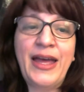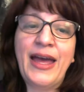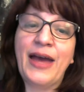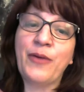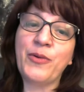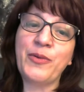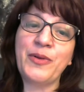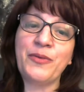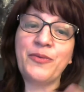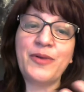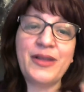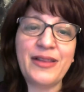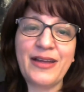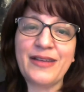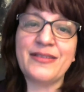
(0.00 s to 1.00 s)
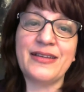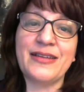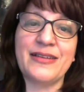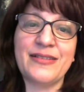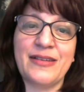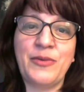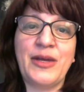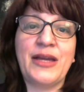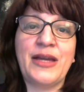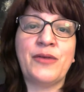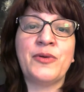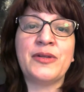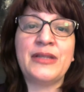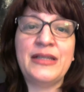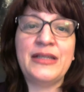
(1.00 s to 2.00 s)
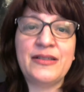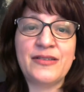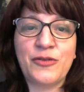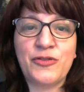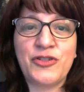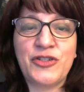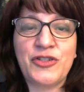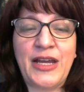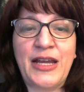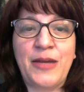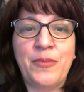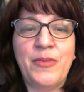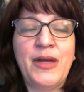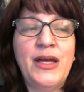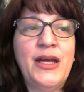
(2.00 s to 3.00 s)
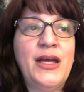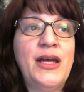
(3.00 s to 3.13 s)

And when we realize this, then we can release those shame